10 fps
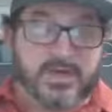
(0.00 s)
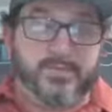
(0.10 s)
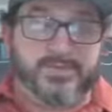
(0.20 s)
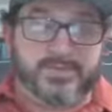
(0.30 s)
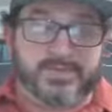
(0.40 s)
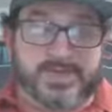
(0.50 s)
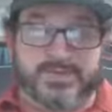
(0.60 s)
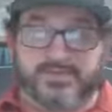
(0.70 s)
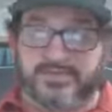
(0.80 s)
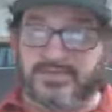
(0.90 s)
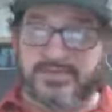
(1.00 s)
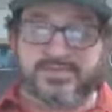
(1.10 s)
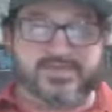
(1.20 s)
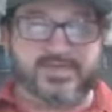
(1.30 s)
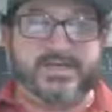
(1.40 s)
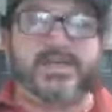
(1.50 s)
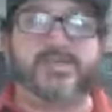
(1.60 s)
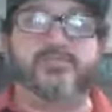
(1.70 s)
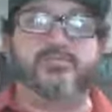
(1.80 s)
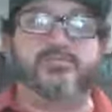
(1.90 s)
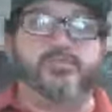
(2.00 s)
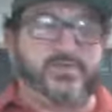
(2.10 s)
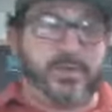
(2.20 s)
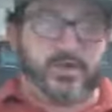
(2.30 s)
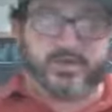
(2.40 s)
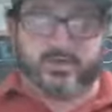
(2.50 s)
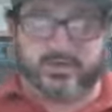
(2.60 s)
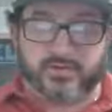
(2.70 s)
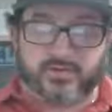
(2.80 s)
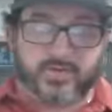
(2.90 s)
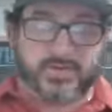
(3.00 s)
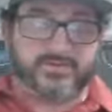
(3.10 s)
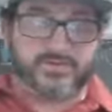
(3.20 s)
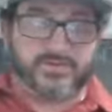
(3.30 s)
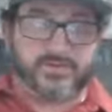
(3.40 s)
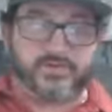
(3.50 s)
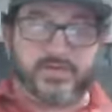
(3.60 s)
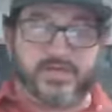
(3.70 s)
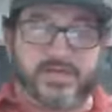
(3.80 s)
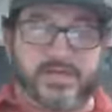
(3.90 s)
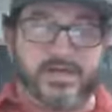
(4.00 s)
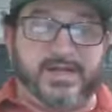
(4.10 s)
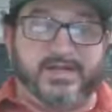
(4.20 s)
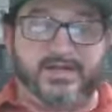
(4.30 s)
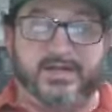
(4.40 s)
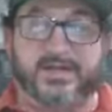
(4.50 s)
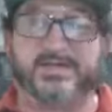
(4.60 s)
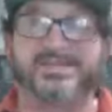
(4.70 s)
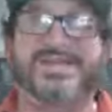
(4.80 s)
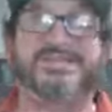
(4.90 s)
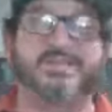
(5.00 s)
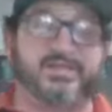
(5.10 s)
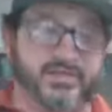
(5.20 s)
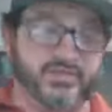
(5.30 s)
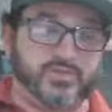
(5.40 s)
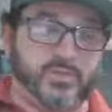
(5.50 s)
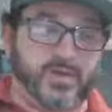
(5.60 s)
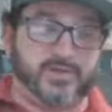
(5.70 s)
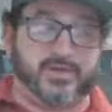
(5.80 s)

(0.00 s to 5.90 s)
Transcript: But the Tannat is a thick-skinned, dark-colored grape, so it's going to bring a lot of that intensity to this wine.